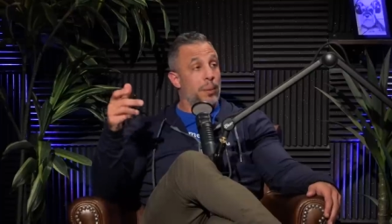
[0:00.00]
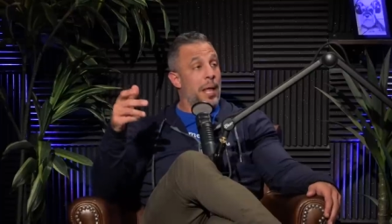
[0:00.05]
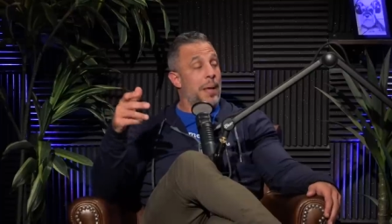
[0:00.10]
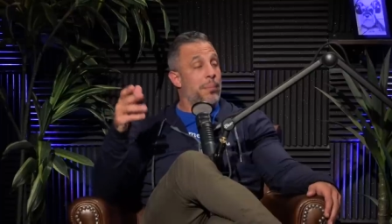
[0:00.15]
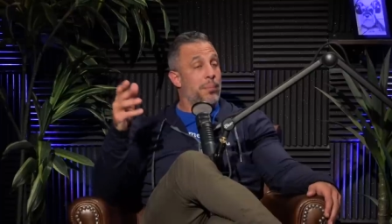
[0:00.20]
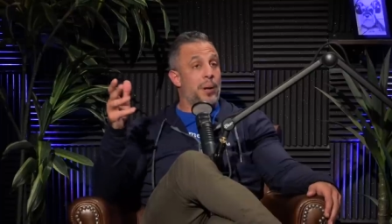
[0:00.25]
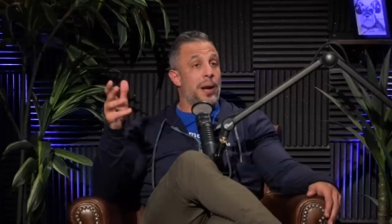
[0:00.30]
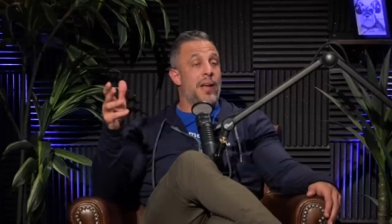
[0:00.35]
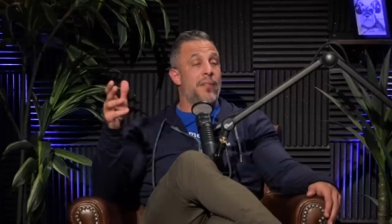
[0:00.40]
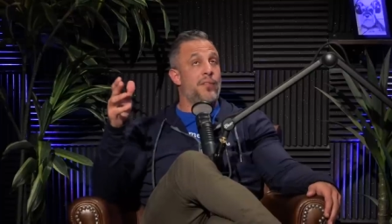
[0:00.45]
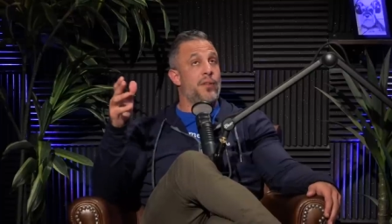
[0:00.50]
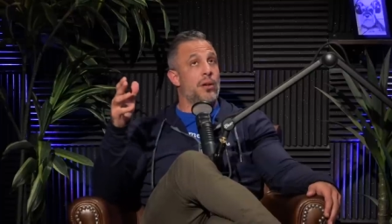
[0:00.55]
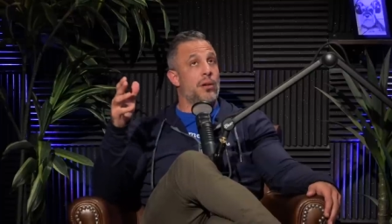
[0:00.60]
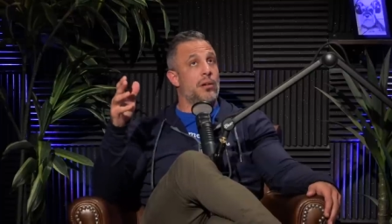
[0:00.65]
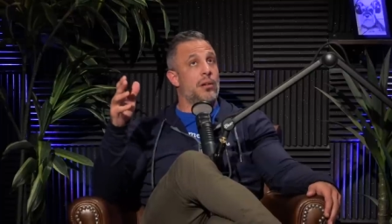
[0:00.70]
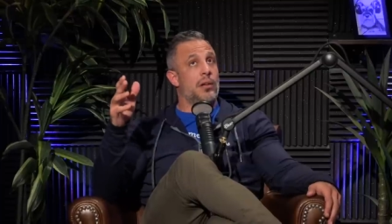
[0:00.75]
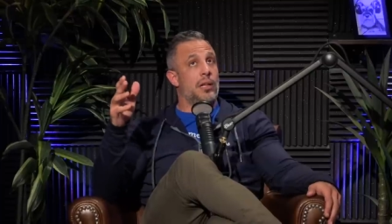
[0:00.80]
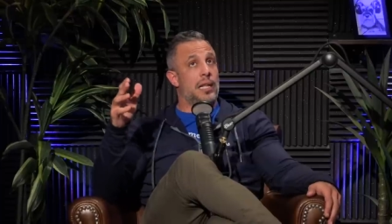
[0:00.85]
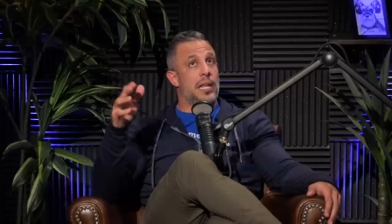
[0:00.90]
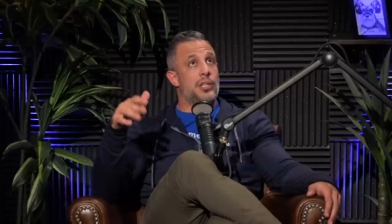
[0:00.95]
blood, pre if your
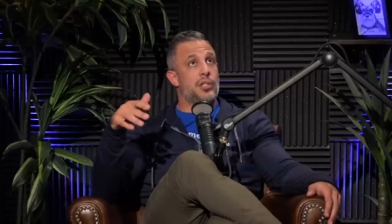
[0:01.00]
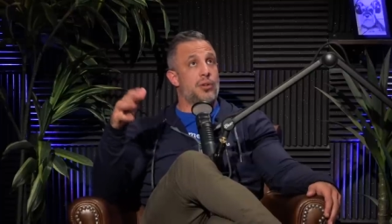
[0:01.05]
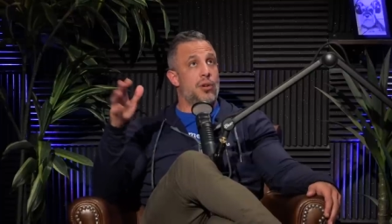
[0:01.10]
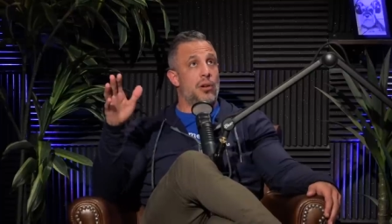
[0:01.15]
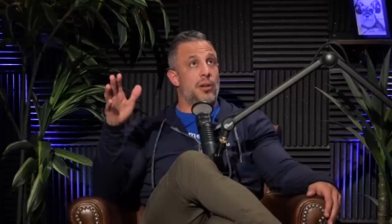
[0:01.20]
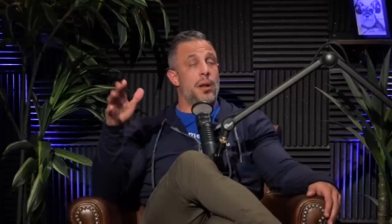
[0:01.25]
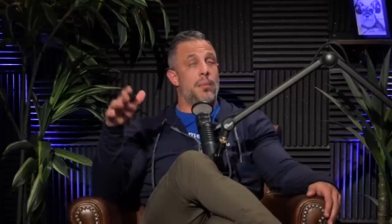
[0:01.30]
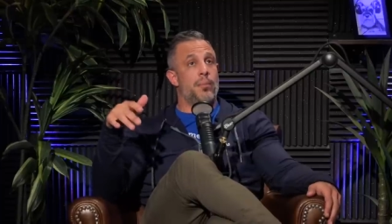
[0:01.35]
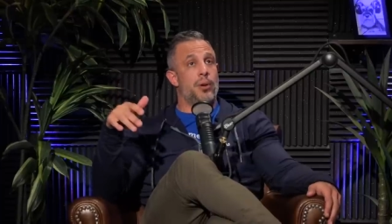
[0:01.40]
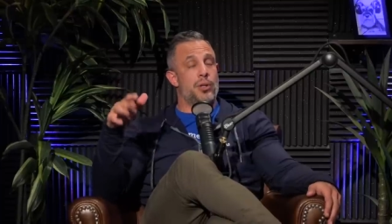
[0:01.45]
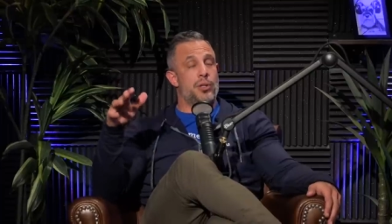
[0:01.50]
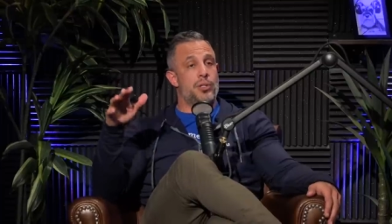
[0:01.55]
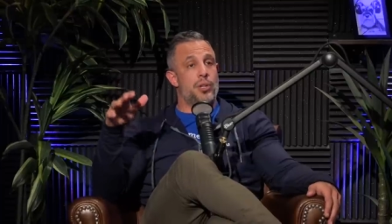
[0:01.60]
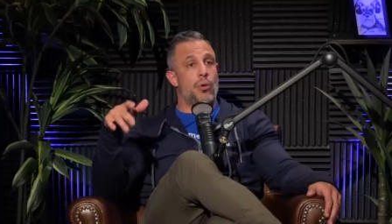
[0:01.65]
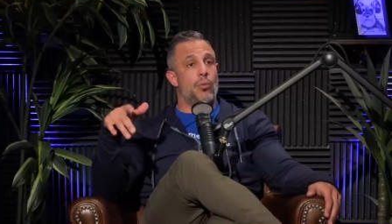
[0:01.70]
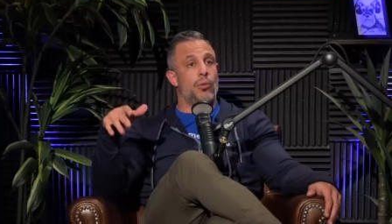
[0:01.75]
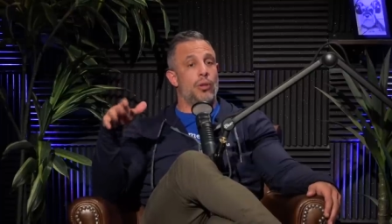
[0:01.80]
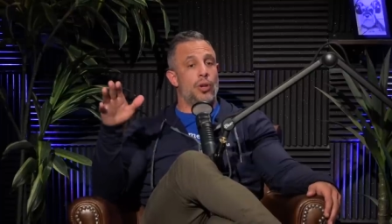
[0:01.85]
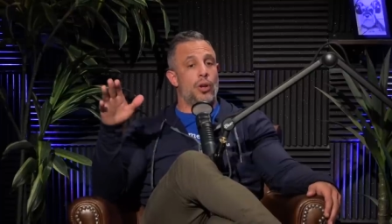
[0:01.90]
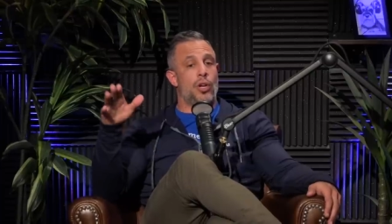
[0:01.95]
cholesterol numbers
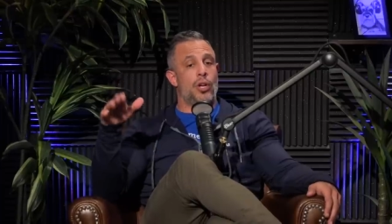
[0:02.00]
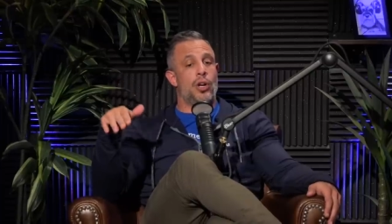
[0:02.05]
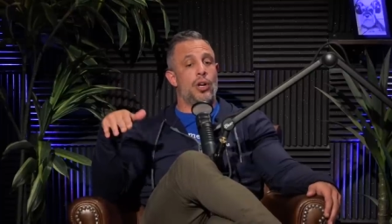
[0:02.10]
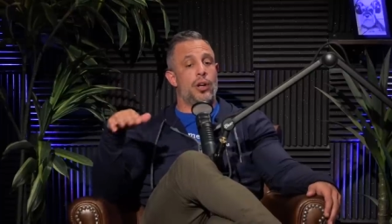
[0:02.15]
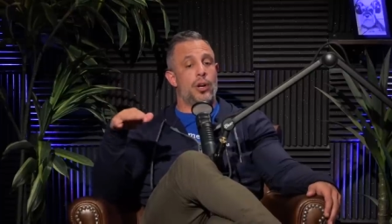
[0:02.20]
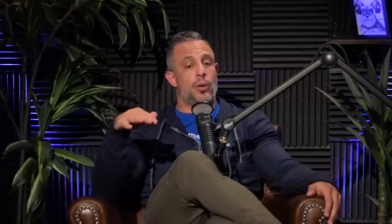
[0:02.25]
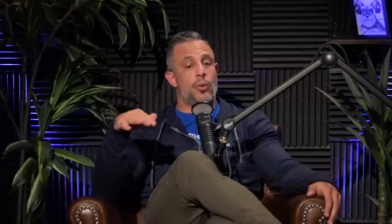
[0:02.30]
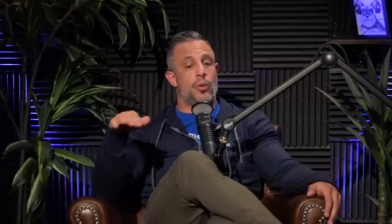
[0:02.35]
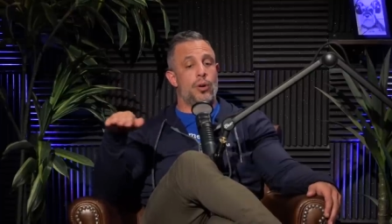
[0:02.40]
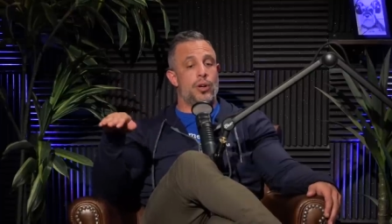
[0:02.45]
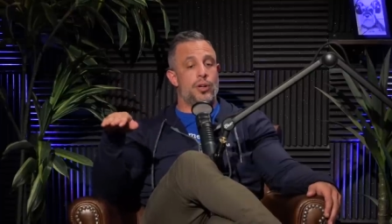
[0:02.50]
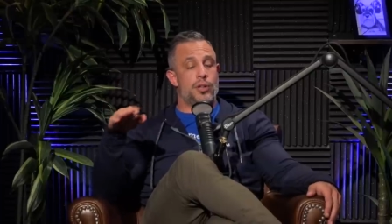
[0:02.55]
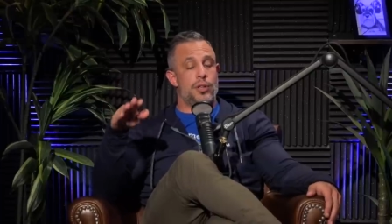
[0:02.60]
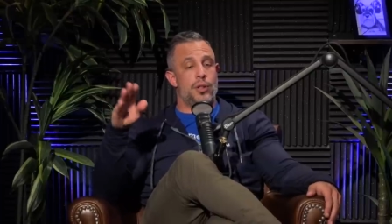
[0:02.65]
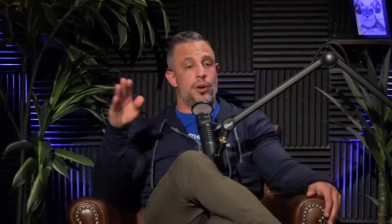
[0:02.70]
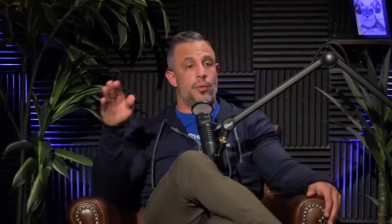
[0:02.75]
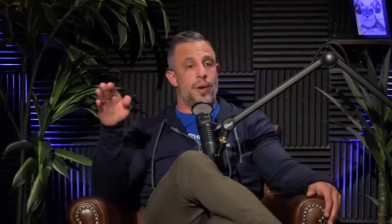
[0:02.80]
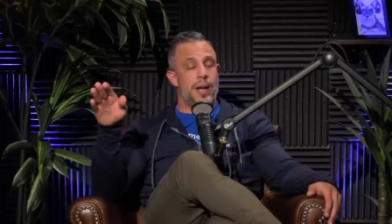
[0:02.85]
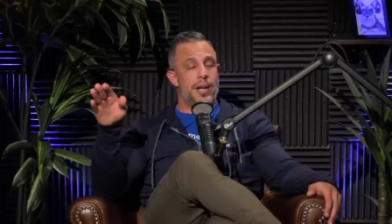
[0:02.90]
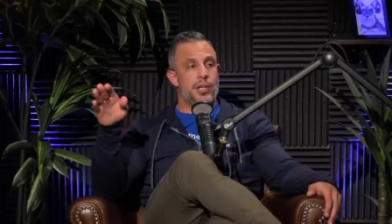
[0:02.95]
don't look good according to
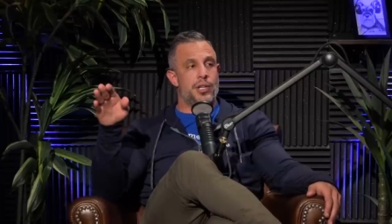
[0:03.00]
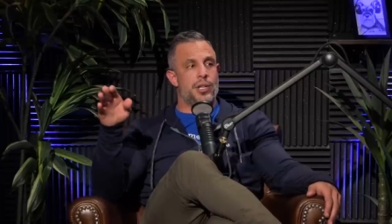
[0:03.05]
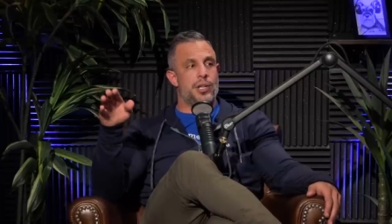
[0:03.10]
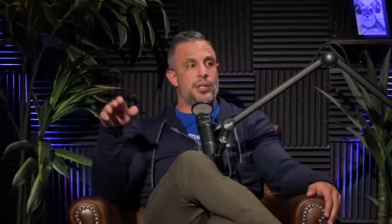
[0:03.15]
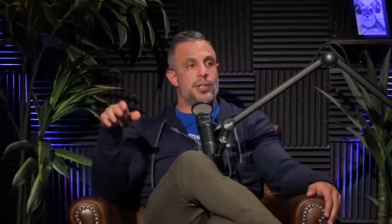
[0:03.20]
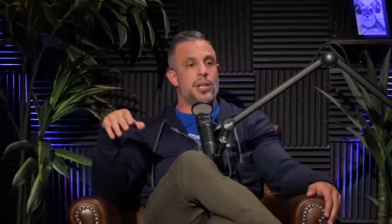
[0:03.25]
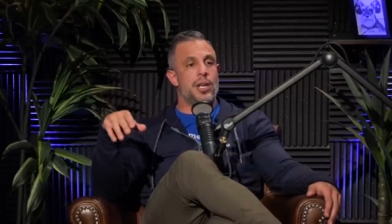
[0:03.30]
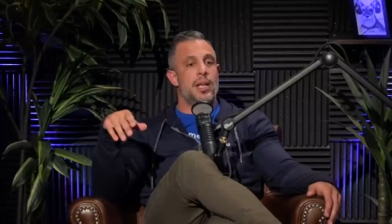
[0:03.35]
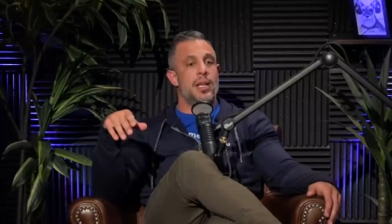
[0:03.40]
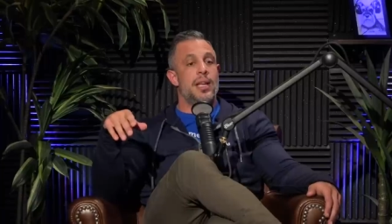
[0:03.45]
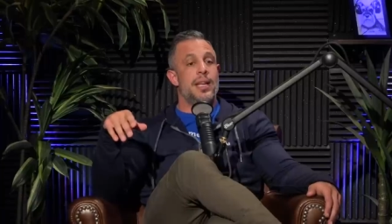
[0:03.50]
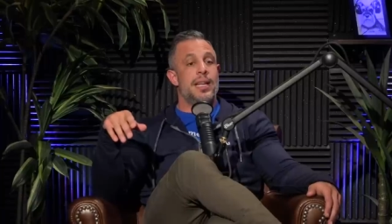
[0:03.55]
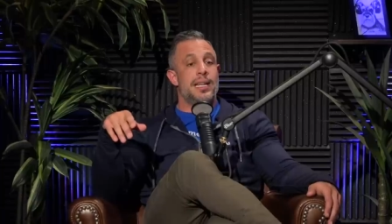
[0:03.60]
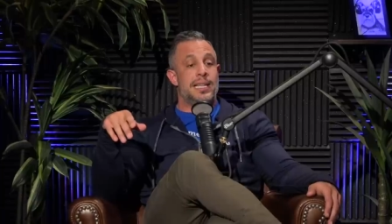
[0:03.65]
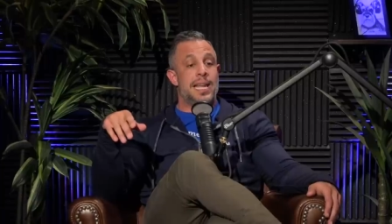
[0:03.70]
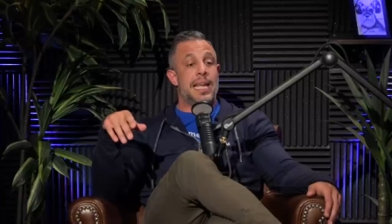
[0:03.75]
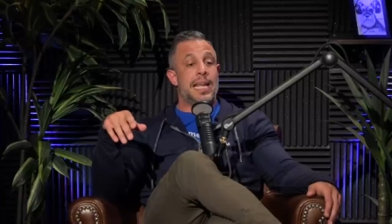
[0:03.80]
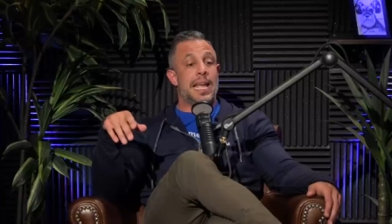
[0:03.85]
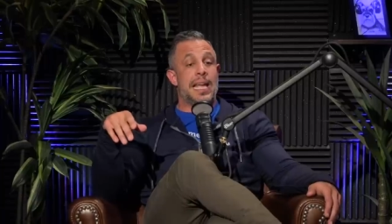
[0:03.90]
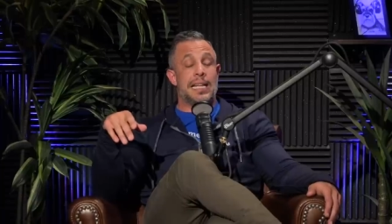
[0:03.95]
their ranges,
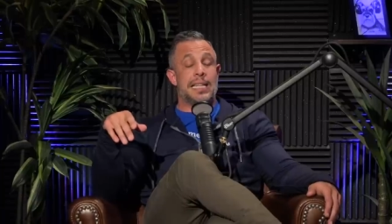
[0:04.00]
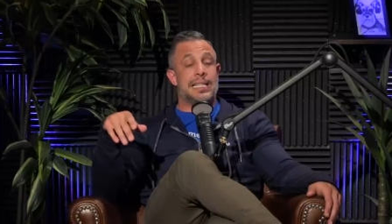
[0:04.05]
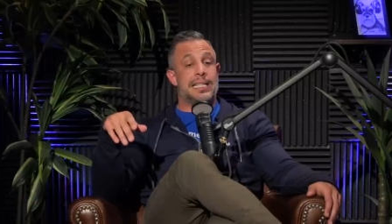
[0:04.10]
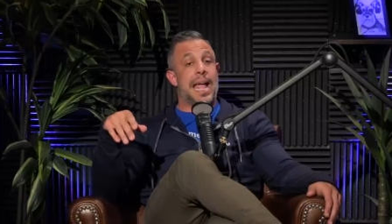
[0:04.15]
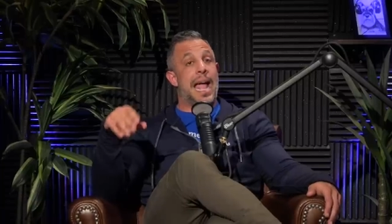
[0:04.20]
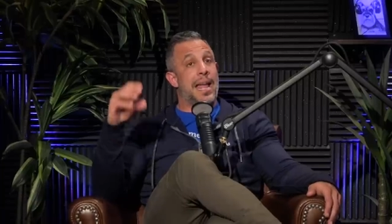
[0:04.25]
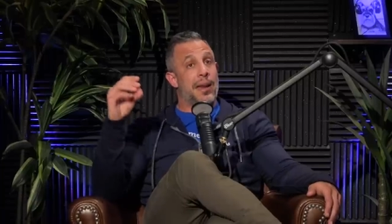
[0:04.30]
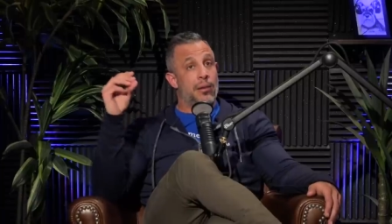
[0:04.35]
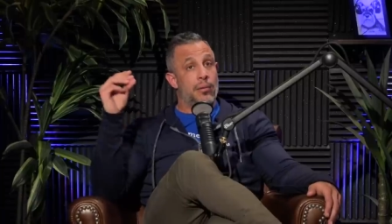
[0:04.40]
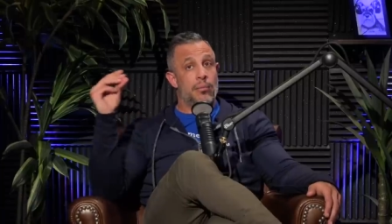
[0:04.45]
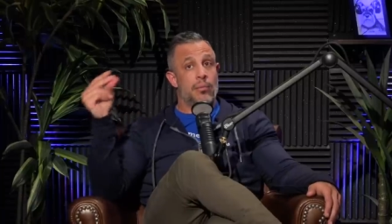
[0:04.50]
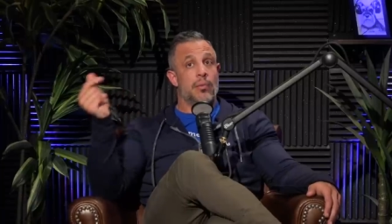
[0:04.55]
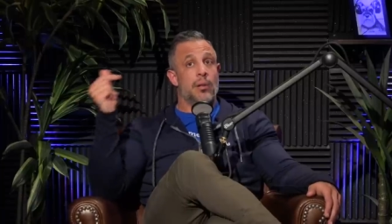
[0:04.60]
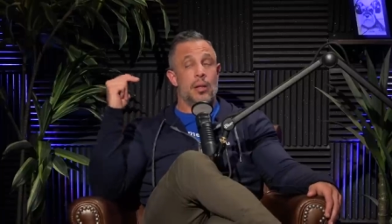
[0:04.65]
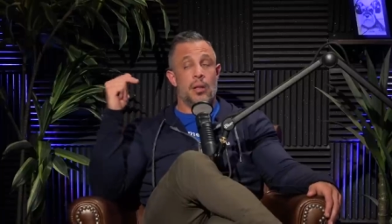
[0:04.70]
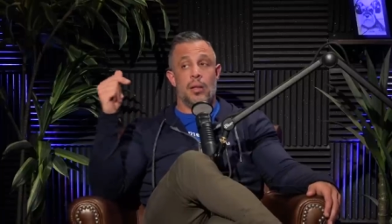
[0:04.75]
taking a statin,